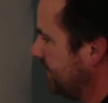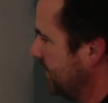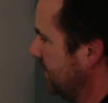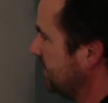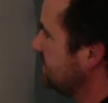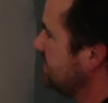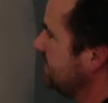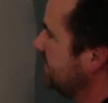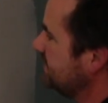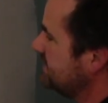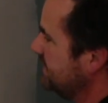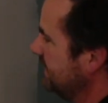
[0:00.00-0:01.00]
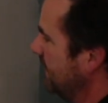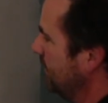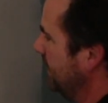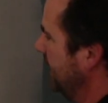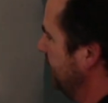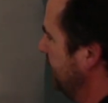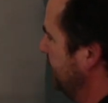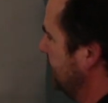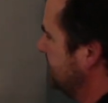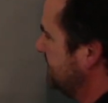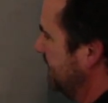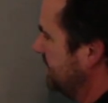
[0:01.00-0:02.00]
You can still see how heavy
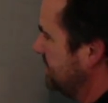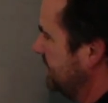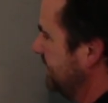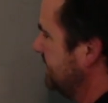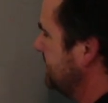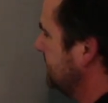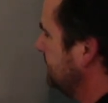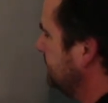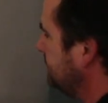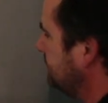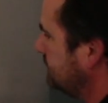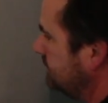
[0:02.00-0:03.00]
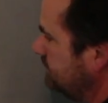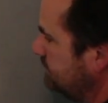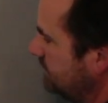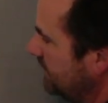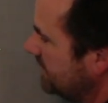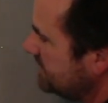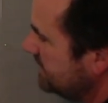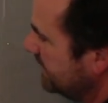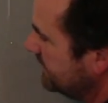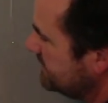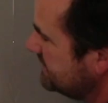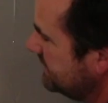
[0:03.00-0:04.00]
this section is because I
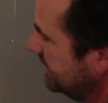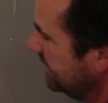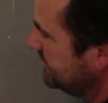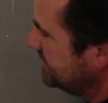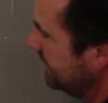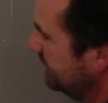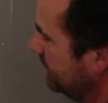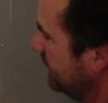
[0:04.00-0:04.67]
can see a nice heavy